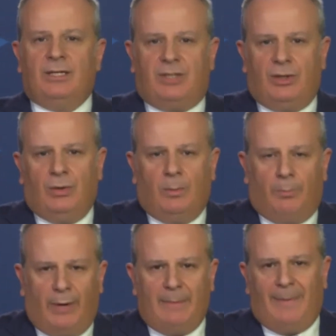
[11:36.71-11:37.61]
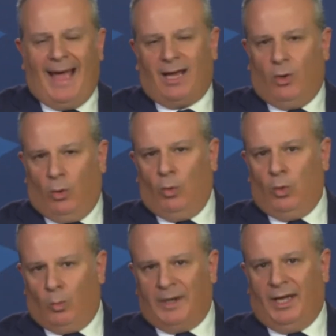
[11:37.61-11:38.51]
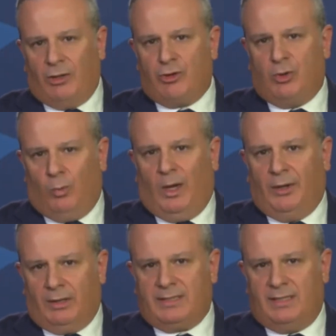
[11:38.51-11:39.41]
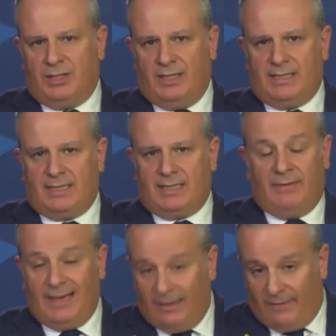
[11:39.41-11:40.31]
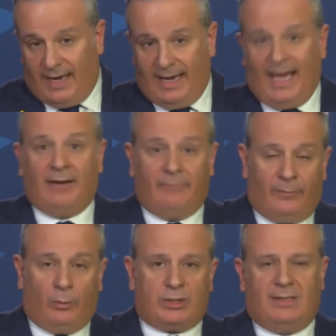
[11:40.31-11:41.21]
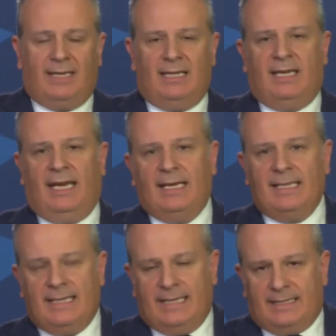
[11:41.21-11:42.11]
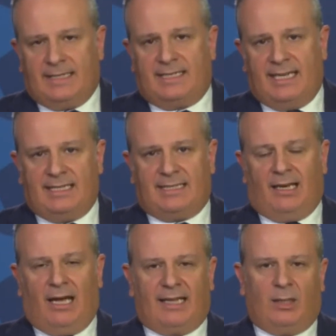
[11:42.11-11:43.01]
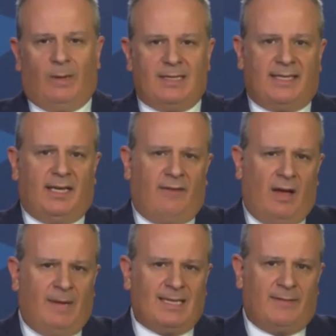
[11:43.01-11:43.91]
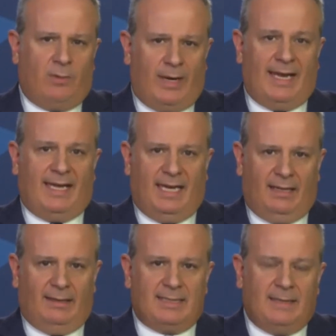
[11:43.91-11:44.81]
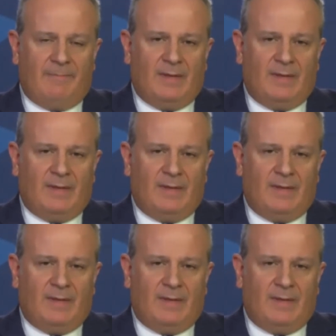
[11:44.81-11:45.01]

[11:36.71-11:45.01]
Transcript: to bring back all 101 hostages, the living and fortunately the deceased alike, the ones that Hamas have already killed.